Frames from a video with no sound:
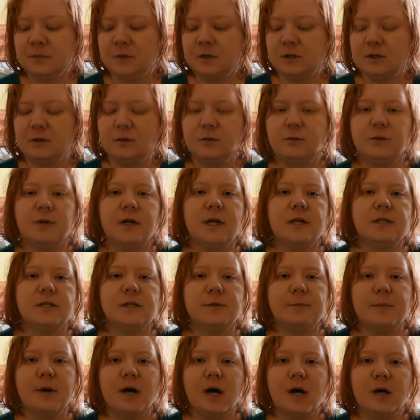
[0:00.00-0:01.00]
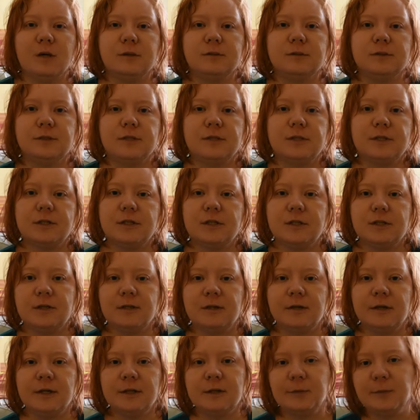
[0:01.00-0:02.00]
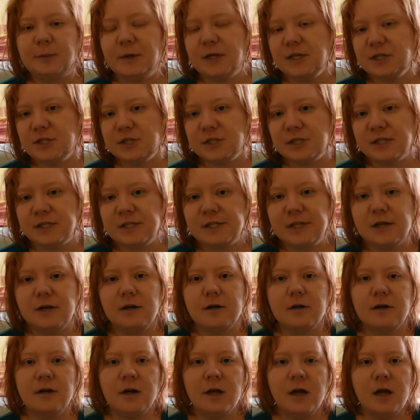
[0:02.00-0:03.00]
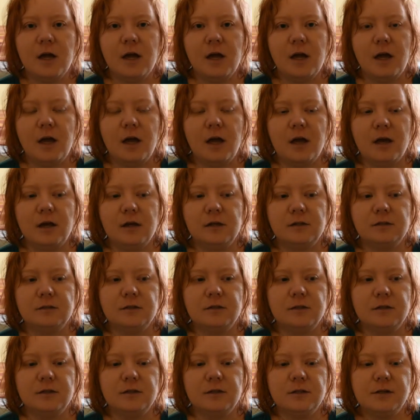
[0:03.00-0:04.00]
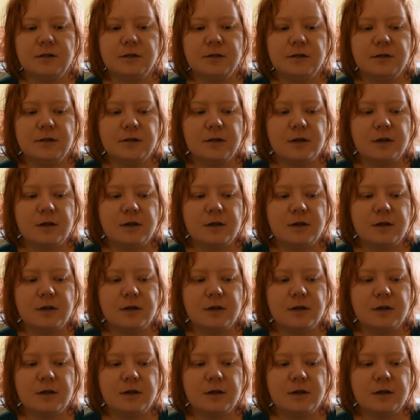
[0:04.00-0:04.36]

writes about other patients there and